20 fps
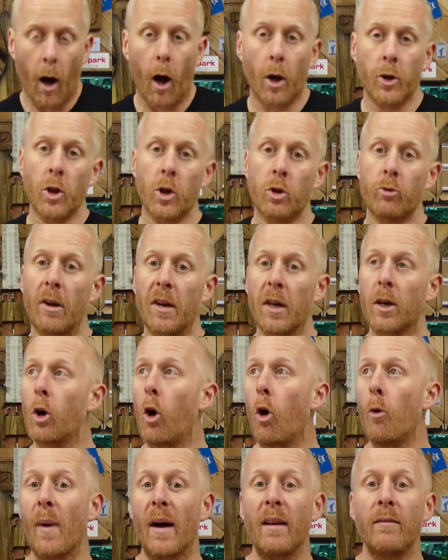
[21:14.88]
I just read a
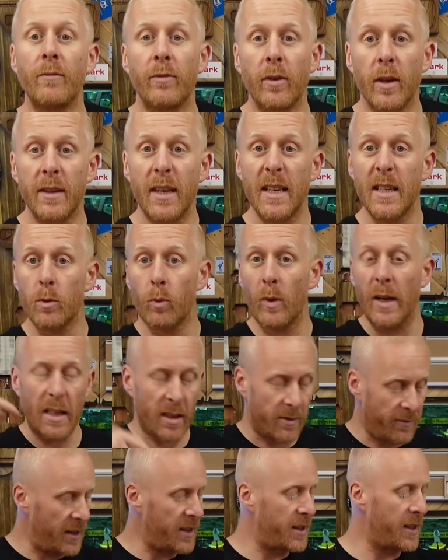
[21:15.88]
comment for this
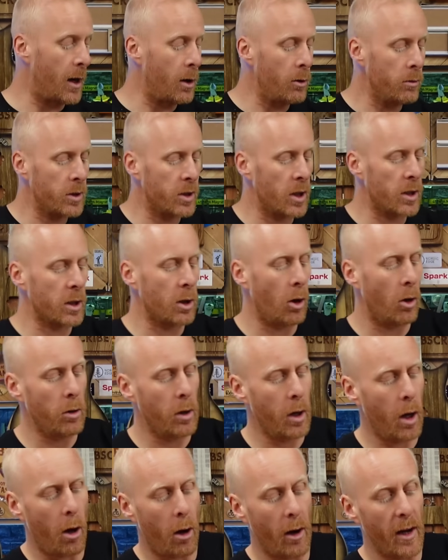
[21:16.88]
week's video. It's just gone
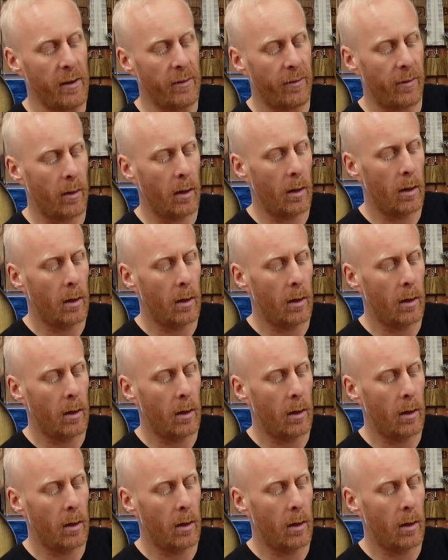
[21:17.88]
live.